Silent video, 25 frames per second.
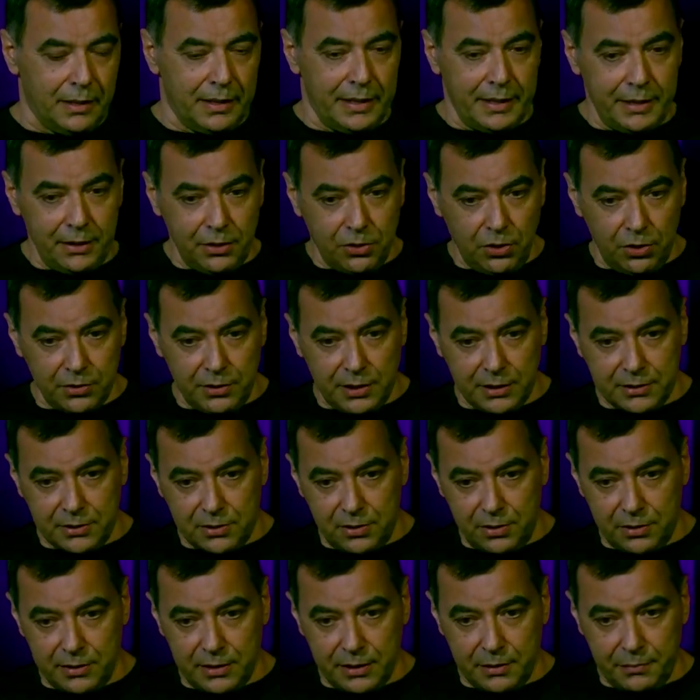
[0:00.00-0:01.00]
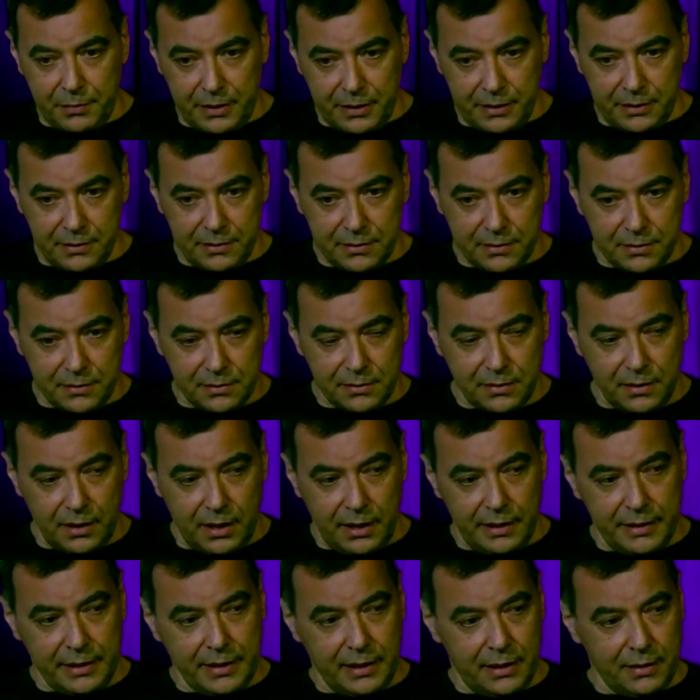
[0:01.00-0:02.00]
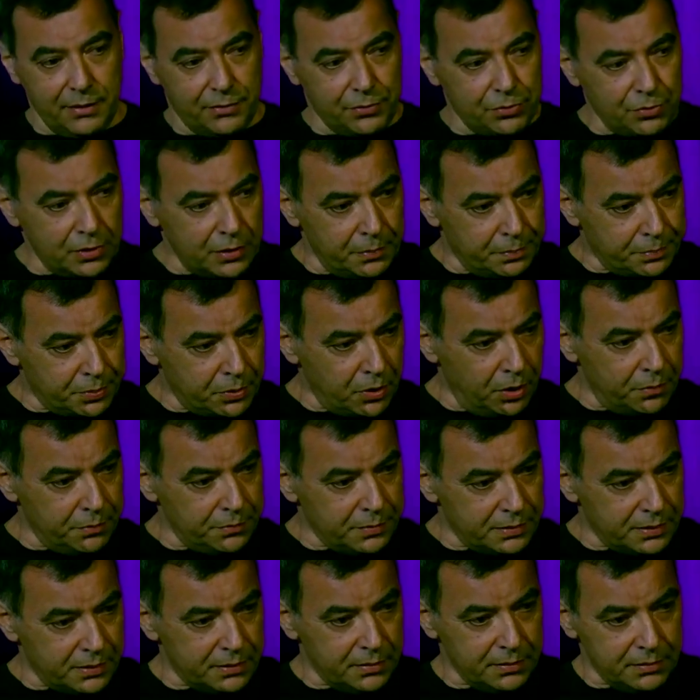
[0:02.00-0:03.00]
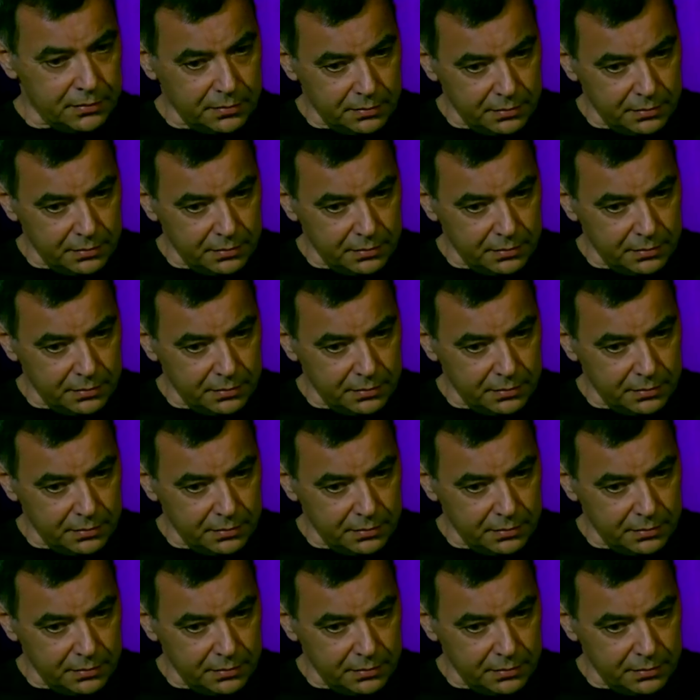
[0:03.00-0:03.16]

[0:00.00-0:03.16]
In context learning means I can, through the prompt,